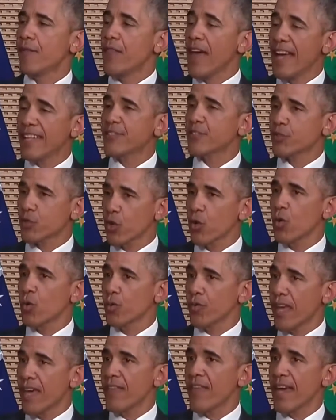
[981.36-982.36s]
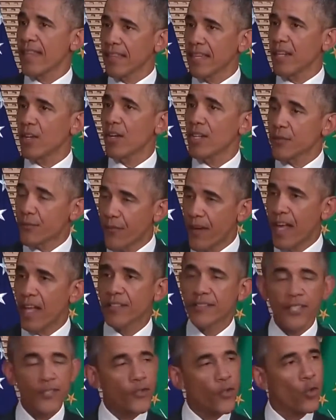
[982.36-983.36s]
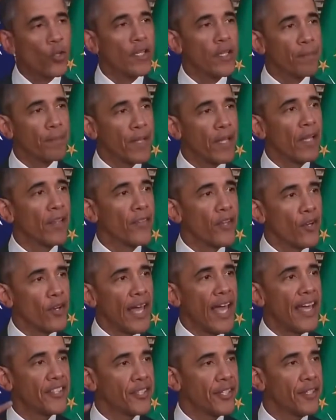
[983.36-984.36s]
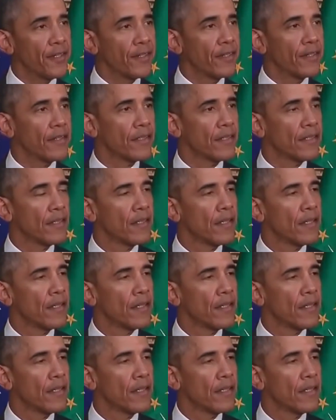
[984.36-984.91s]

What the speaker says: If that's true, then that leader has failed to truly build their nation.